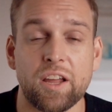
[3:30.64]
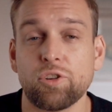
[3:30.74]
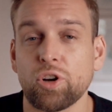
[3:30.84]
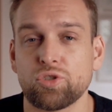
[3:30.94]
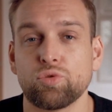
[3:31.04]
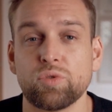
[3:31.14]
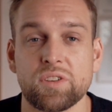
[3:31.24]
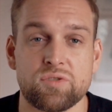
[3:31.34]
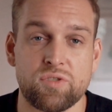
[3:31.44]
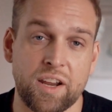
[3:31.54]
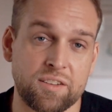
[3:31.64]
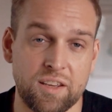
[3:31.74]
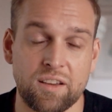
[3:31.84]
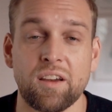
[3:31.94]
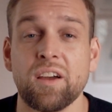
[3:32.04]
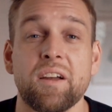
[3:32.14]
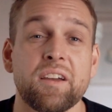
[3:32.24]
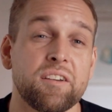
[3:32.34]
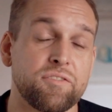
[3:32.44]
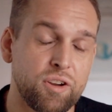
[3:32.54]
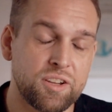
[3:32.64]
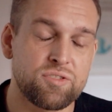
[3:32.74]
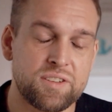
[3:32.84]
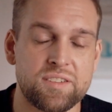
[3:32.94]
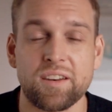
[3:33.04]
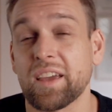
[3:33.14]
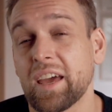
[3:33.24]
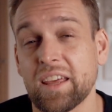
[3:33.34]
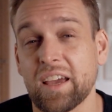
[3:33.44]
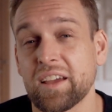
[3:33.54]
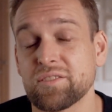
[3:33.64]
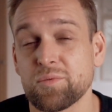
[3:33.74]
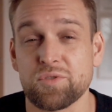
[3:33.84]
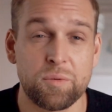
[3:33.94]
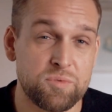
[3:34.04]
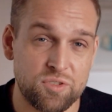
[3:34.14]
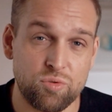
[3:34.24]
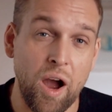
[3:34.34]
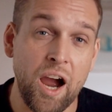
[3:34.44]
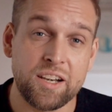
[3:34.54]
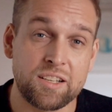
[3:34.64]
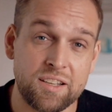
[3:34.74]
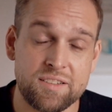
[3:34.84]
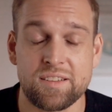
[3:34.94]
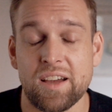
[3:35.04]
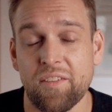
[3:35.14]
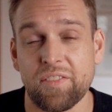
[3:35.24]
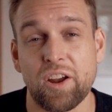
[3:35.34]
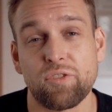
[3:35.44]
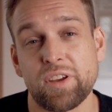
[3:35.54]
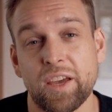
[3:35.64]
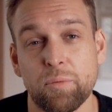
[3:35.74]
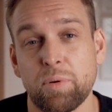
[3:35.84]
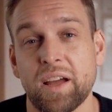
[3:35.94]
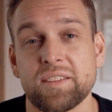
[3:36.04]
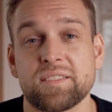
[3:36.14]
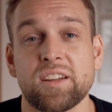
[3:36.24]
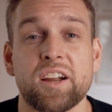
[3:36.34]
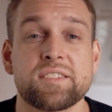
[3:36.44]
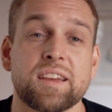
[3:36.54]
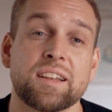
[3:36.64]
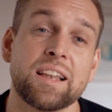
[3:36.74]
and not too distracting. If you're interested in getting a subscription to Artlist, their creator plan starts at